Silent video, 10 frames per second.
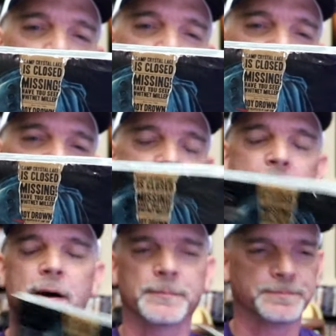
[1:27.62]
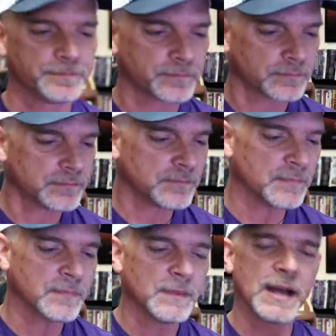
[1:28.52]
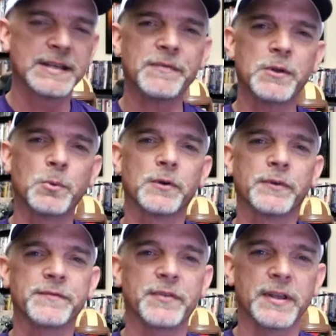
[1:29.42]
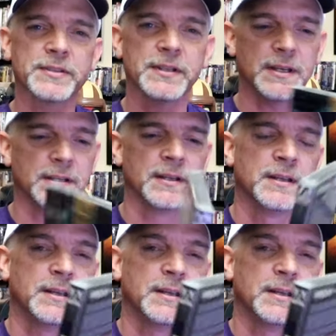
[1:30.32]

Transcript: when it came out. I definitely want to revisit it.